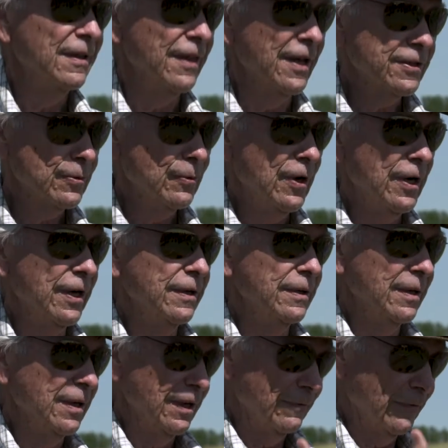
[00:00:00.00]
That's
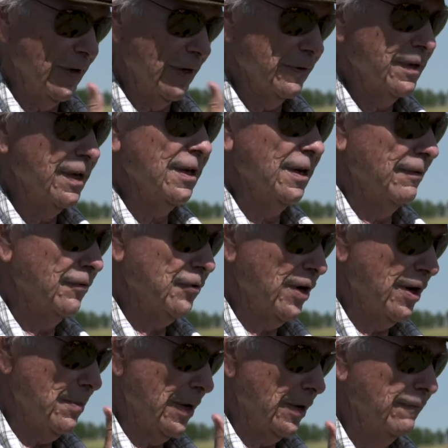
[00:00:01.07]
why, uh, again, I've
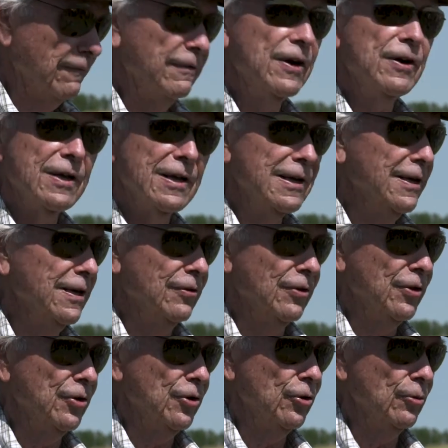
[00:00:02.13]
tried to make it very clear
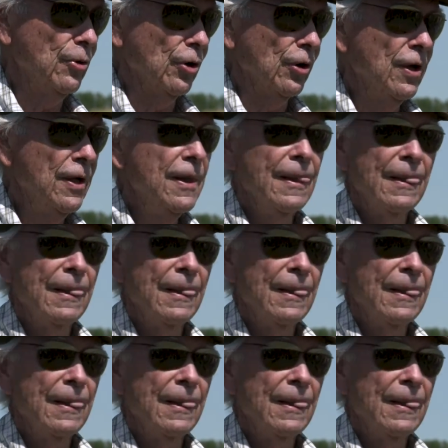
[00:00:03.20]
in the new book.